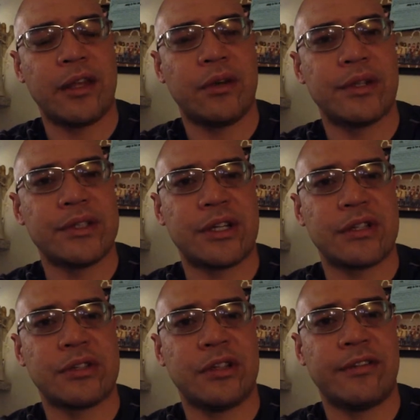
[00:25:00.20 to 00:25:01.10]
know there's a
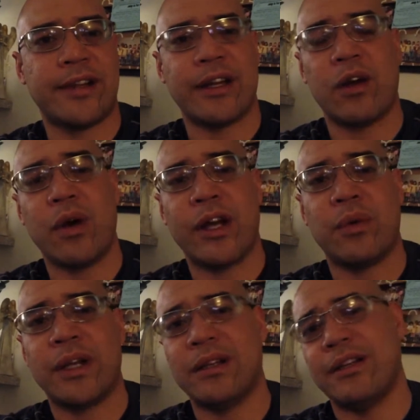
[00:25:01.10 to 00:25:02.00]
concern of like, oh, I don't
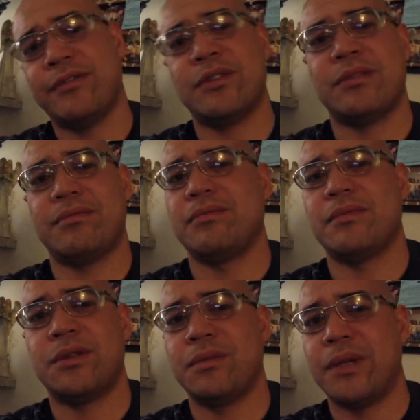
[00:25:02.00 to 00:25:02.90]
want to lift
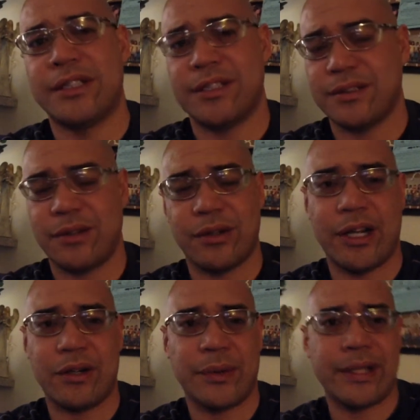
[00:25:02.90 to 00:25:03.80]
too much, or
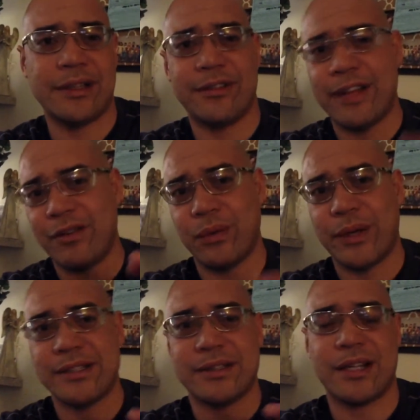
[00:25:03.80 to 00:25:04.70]
I don't want to lift heavy
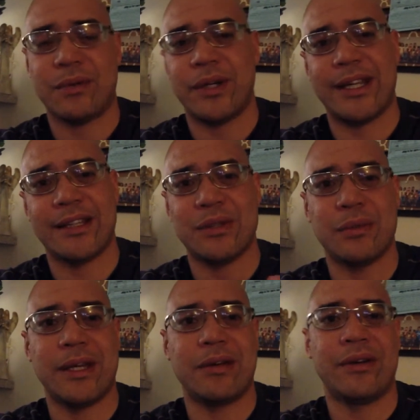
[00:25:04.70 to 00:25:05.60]
weights because I don't want to get too
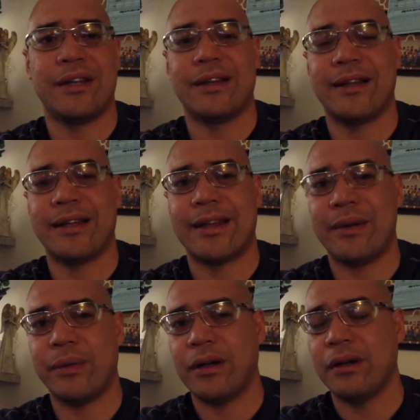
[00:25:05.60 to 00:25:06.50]
big or anything like
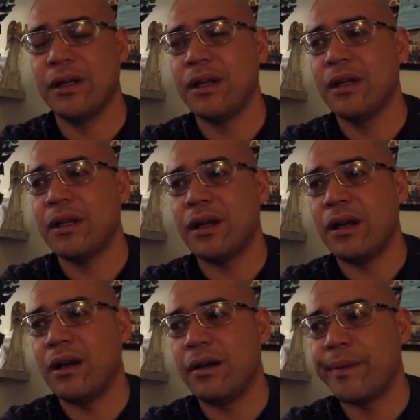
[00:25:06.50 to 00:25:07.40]
that. Well,
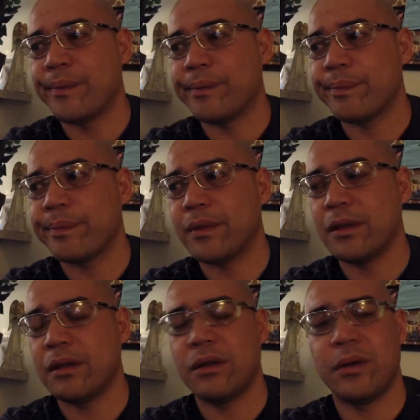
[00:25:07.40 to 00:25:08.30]
um,
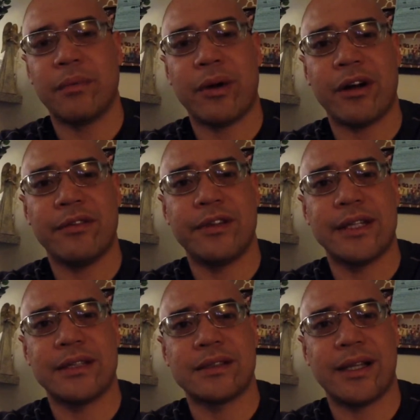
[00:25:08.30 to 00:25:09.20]
you know what? Part of
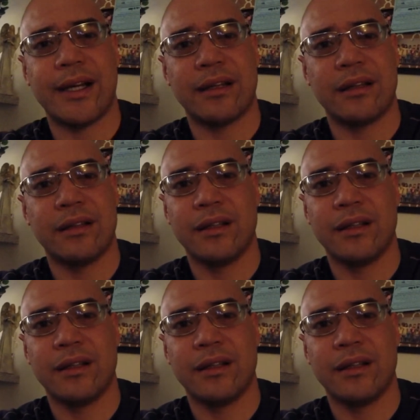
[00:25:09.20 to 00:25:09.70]
it is like,